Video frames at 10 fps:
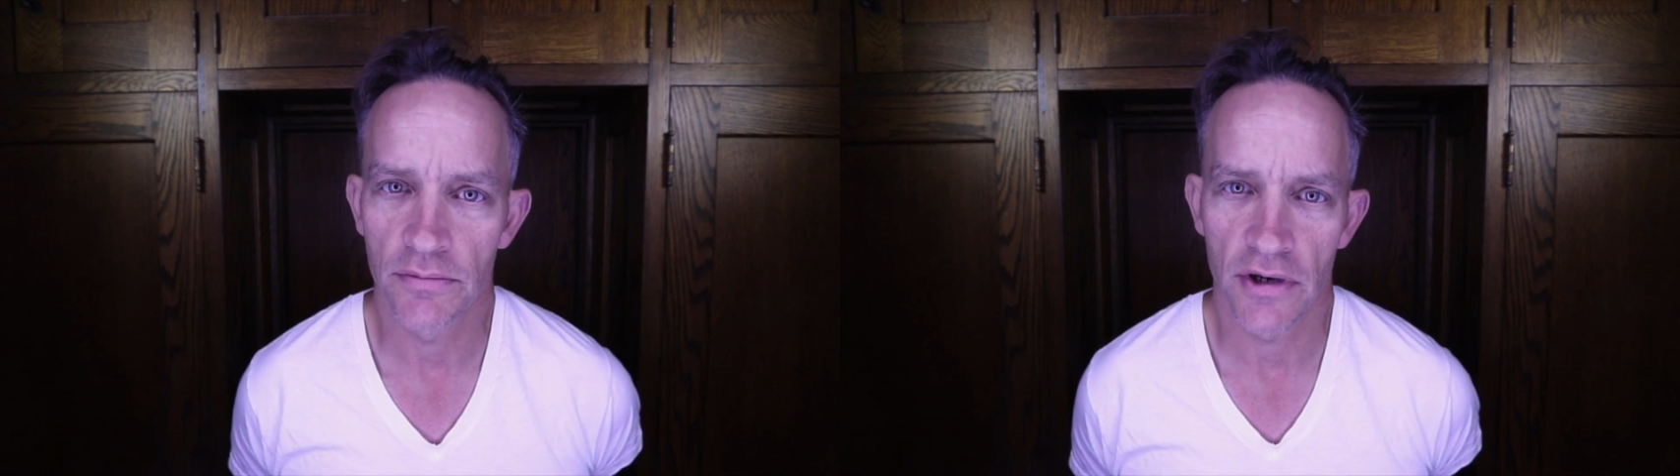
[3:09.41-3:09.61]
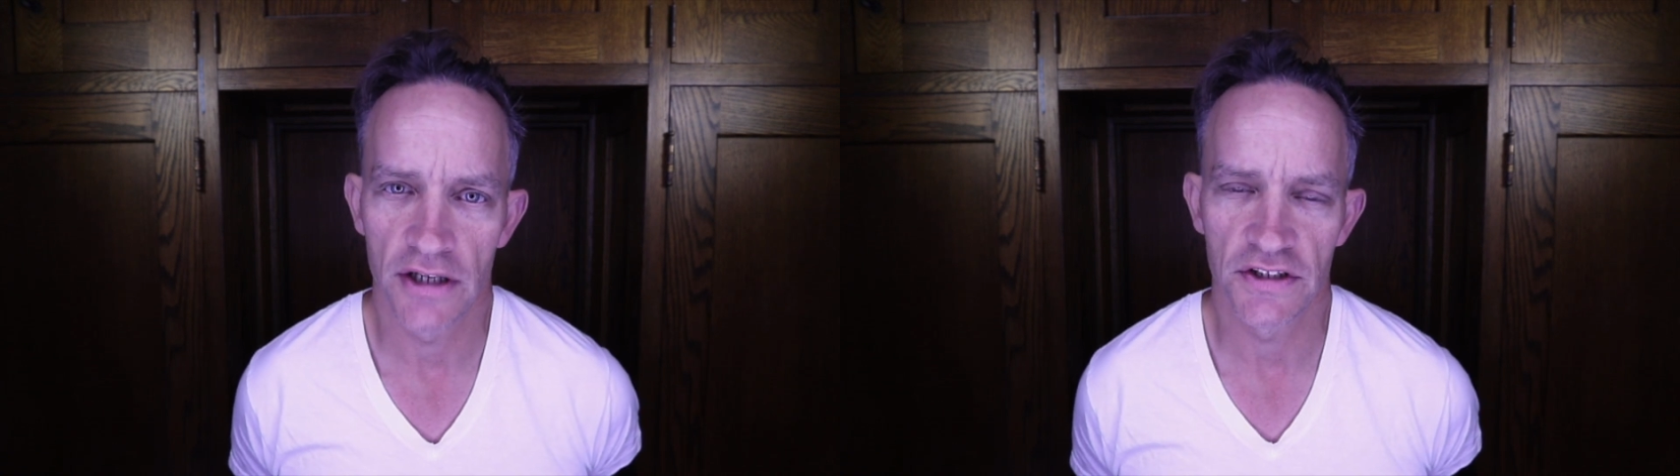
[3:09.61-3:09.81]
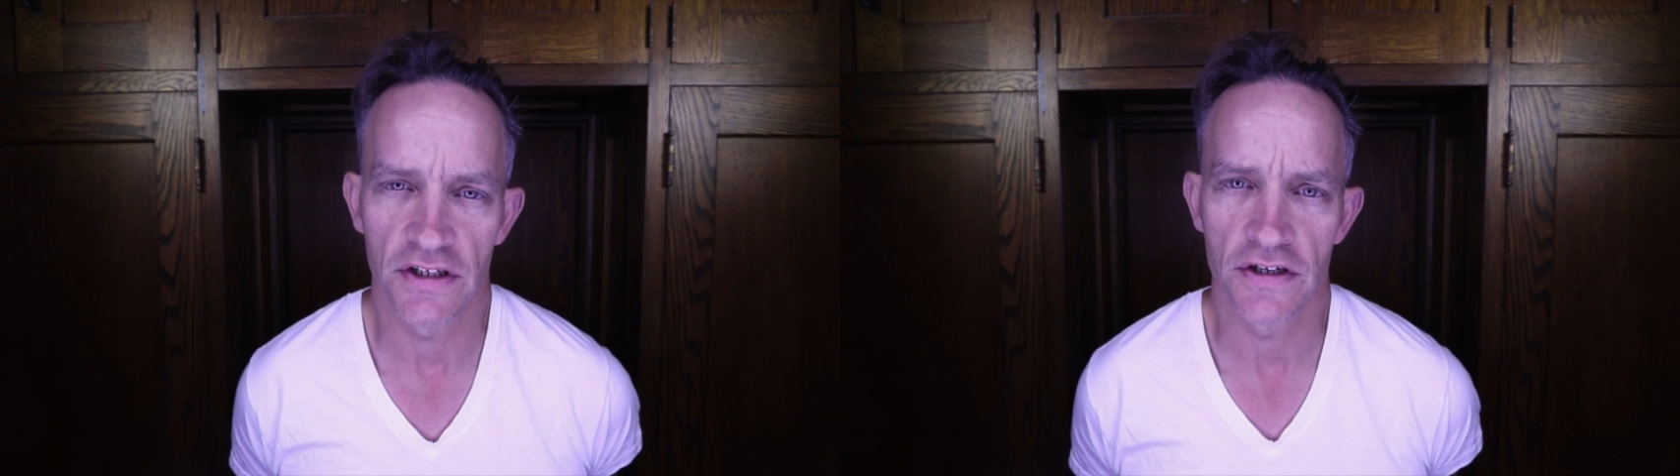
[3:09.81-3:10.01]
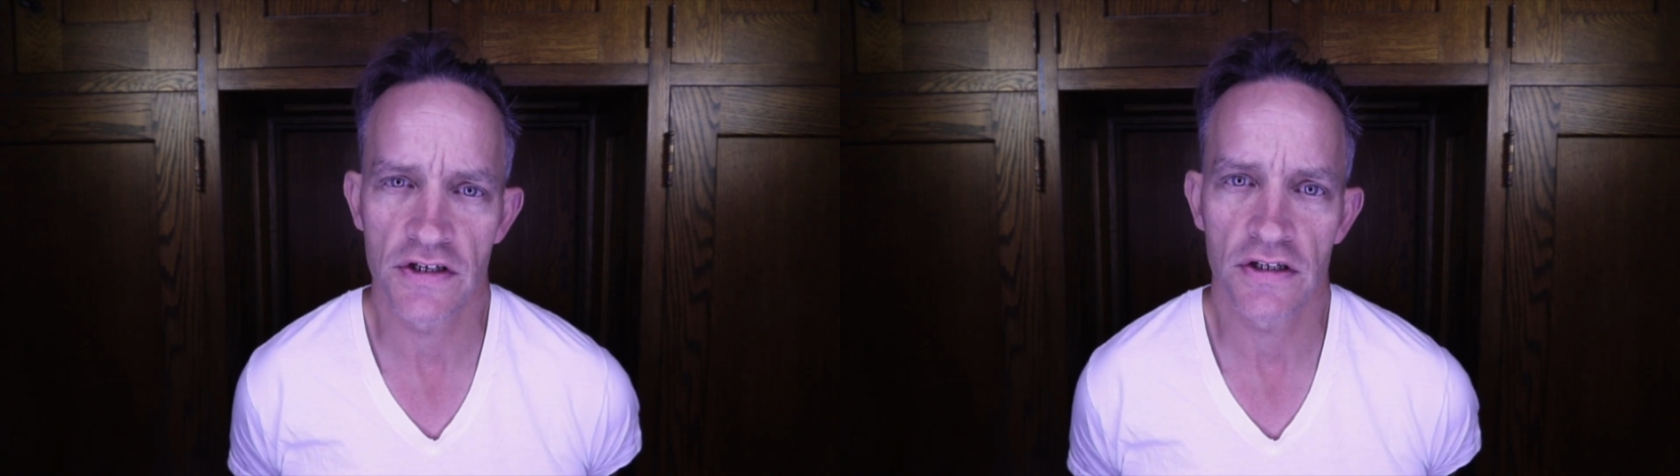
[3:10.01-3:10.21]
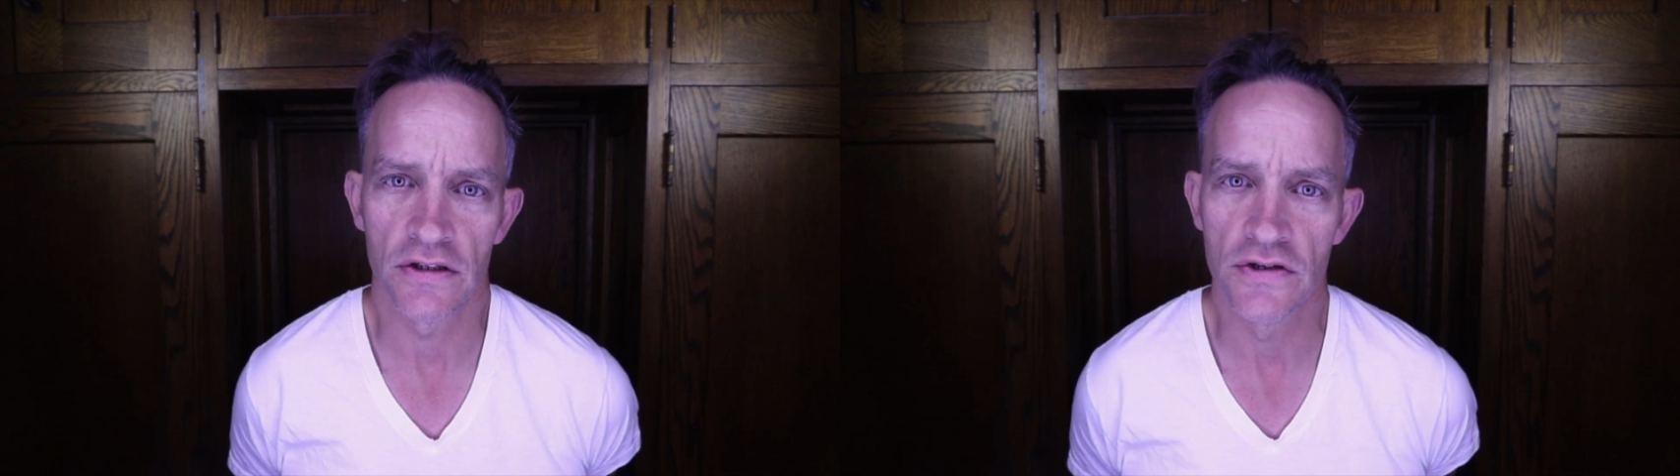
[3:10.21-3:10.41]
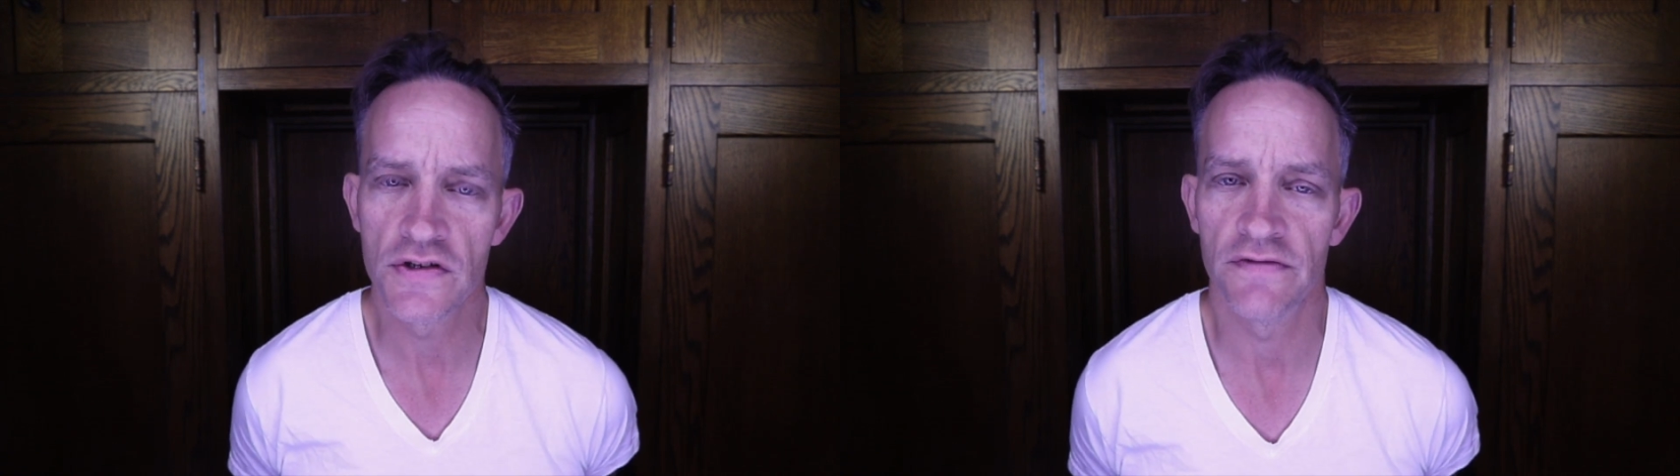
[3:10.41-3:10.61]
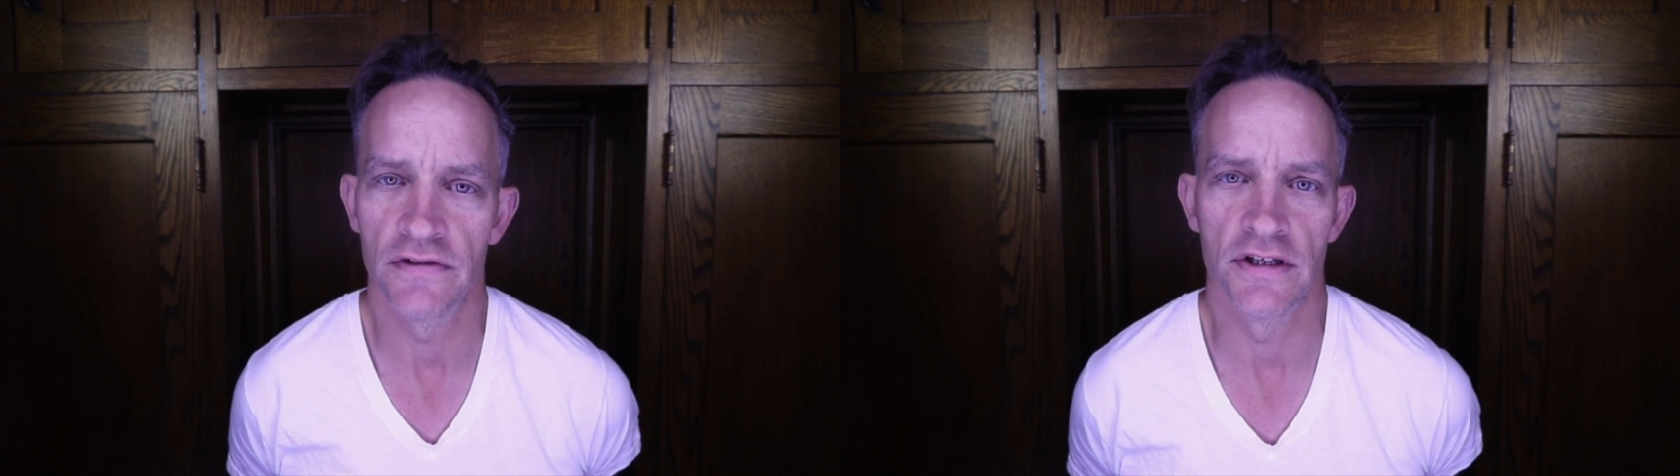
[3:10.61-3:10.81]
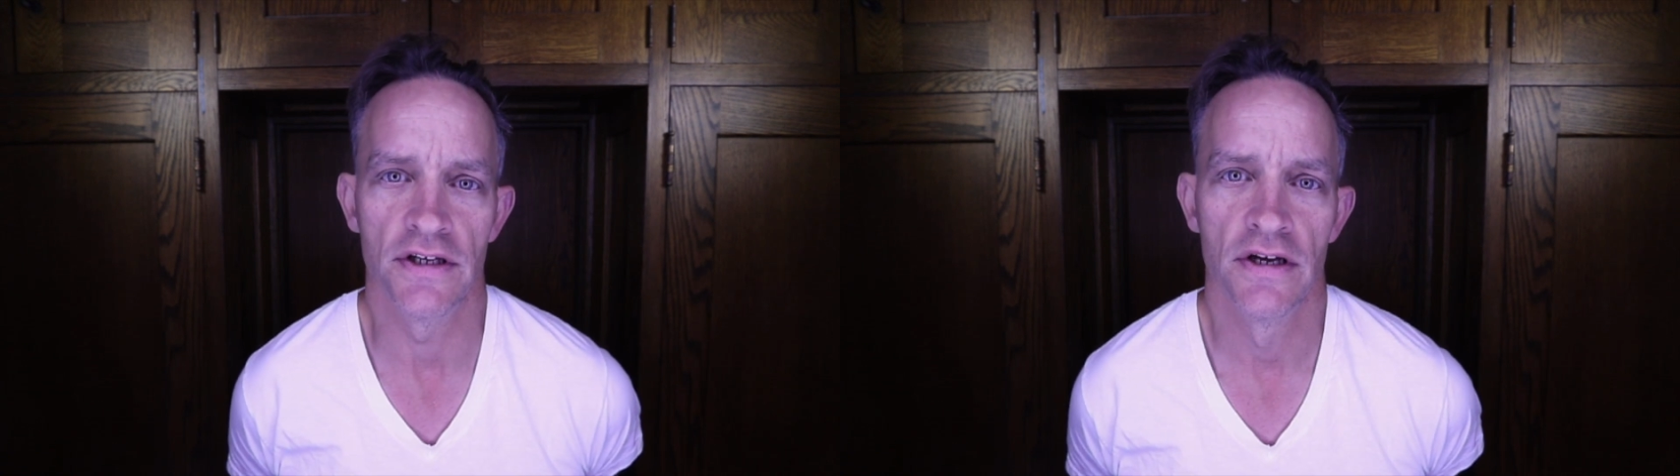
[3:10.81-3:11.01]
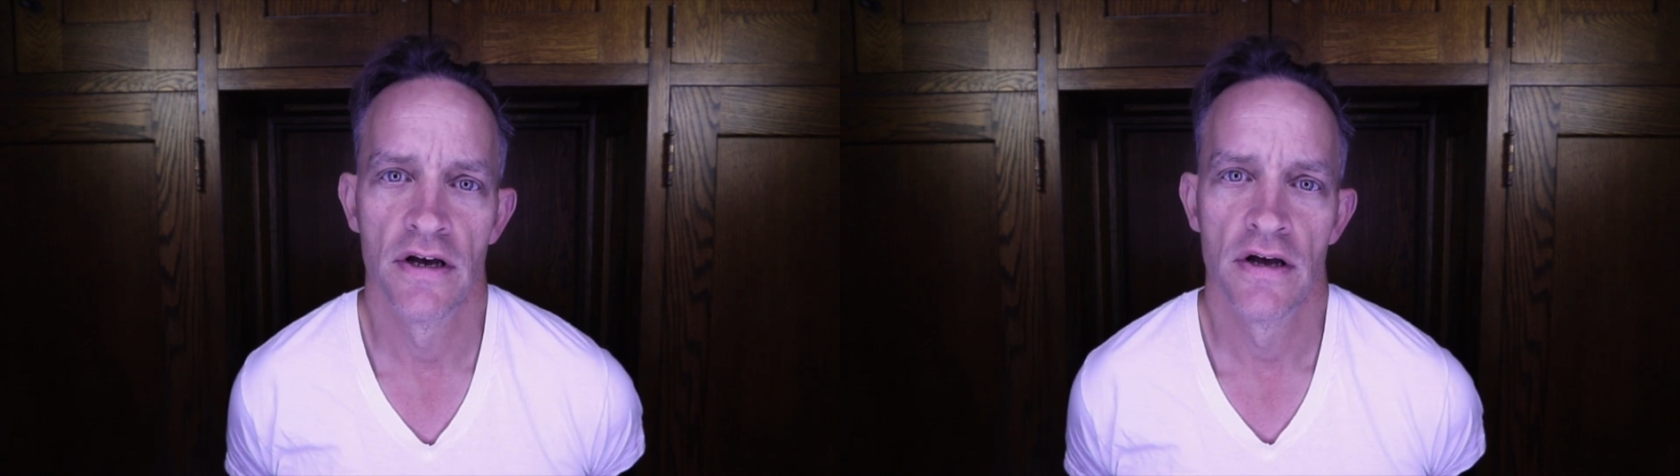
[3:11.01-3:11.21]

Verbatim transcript: project exclusively